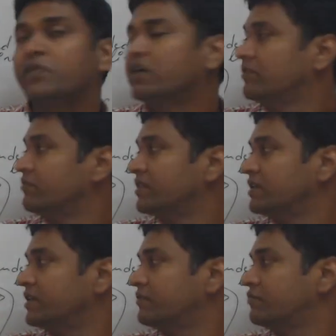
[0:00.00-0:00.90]
when the
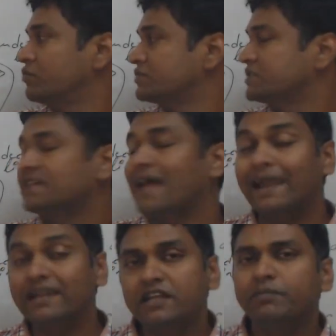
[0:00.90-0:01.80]
net force is
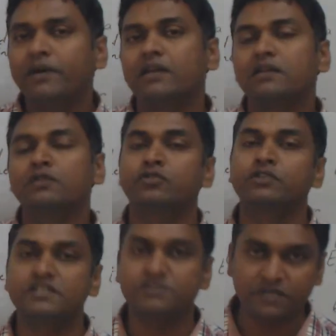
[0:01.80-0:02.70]
anti-parallel to the
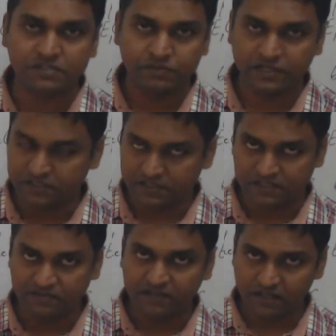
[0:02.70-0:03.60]
displacement that is
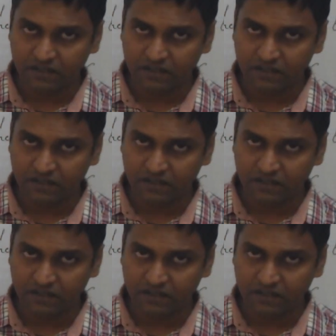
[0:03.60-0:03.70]
given,